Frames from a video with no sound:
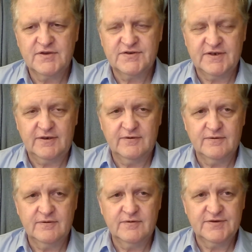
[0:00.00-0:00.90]

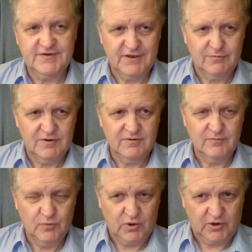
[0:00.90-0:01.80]
single syllable
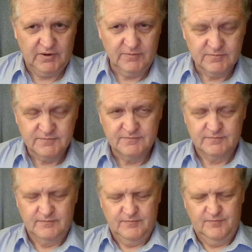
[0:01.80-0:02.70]
word,
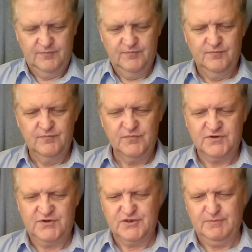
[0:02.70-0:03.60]

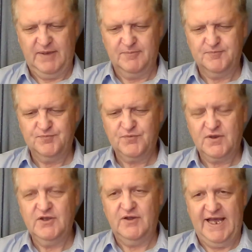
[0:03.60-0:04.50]
excuse me,
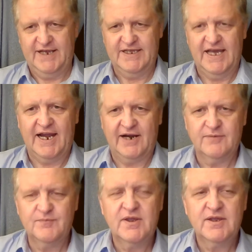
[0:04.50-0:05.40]
you'll add an
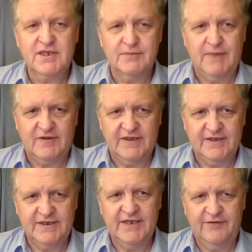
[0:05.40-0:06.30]
er to make the
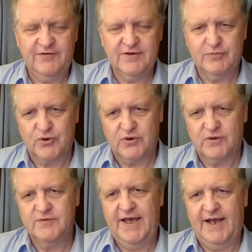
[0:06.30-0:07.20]
indefinite
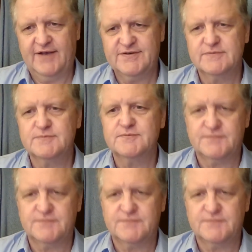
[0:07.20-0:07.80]
plural. Next,